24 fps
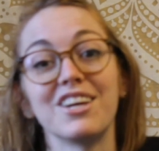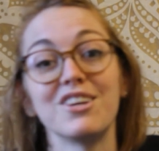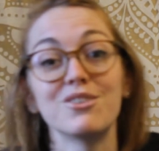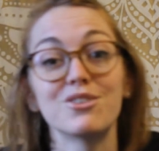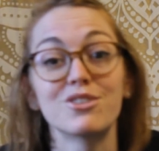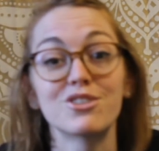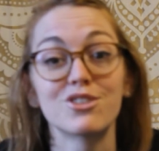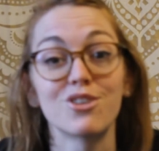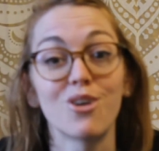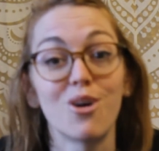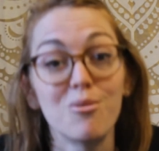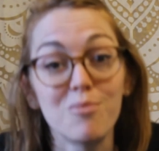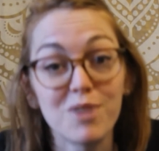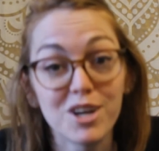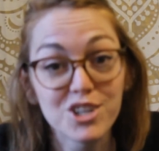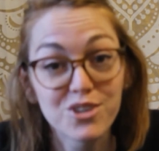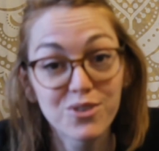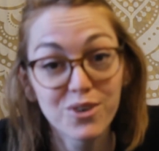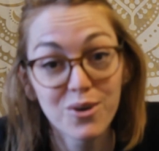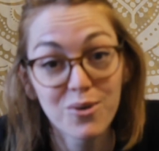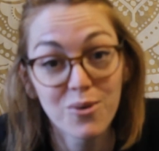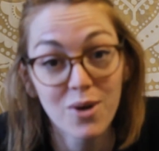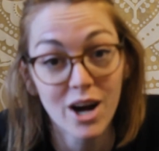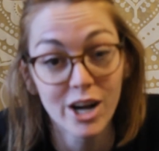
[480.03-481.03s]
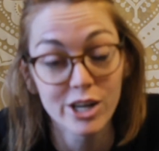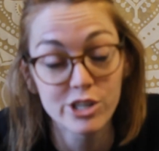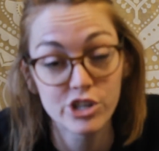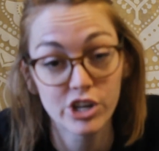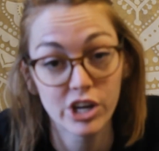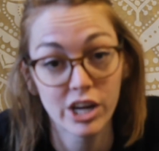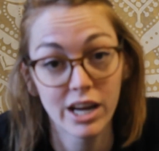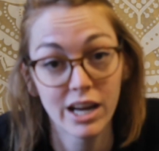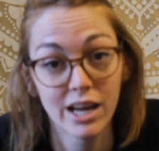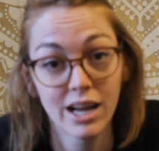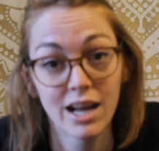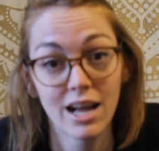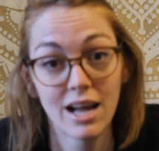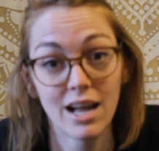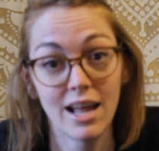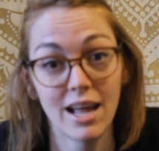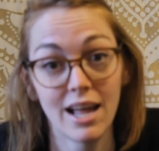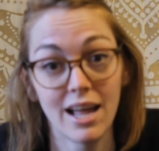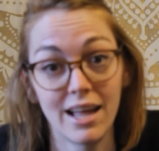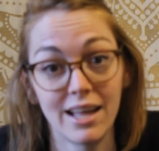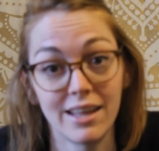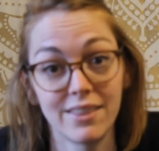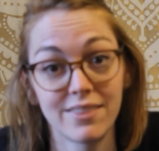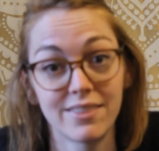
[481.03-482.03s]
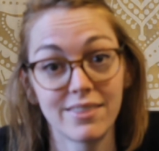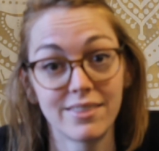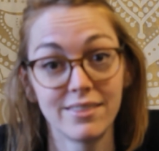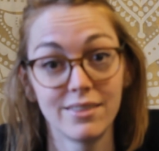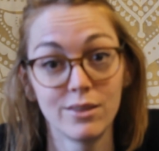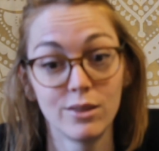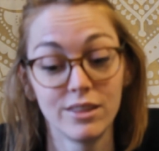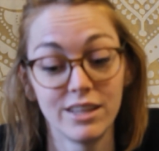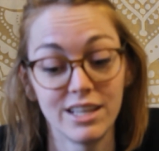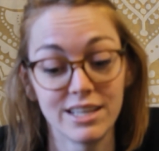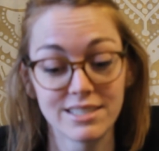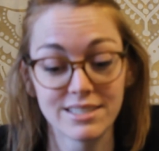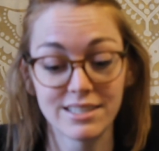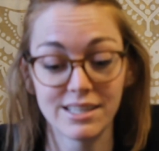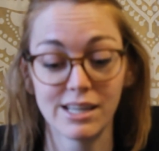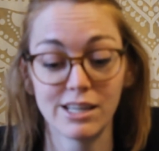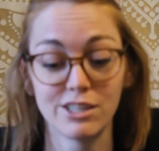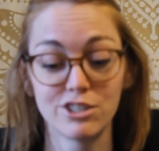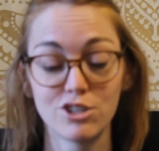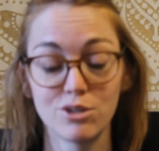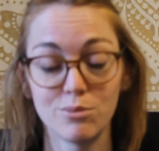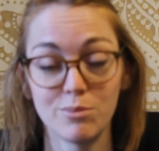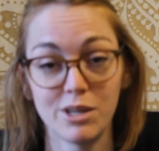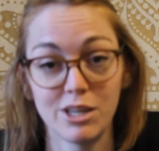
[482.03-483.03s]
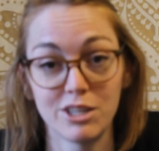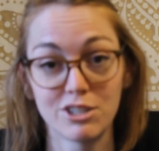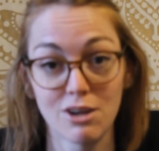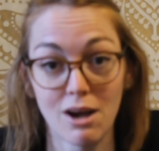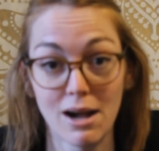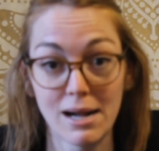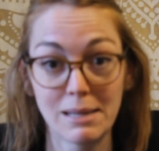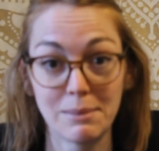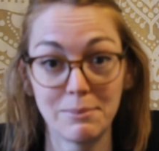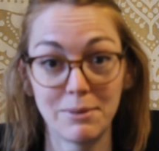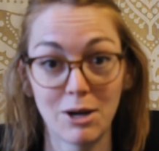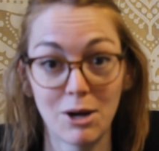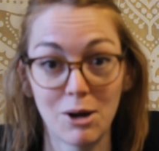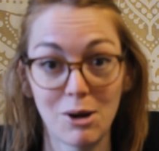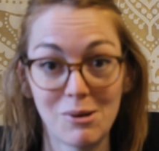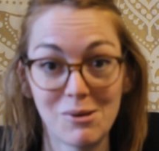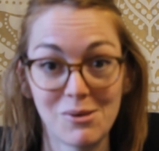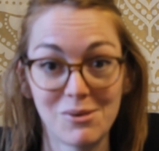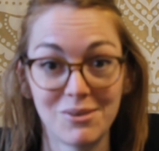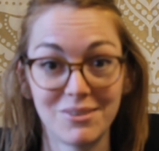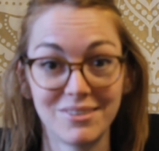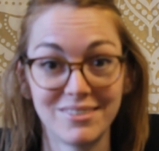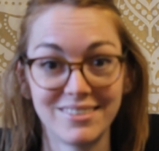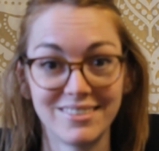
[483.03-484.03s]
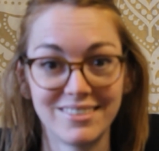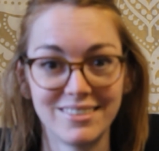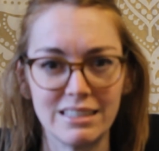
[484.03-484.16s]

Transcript: you so much for watching and listening to me talk about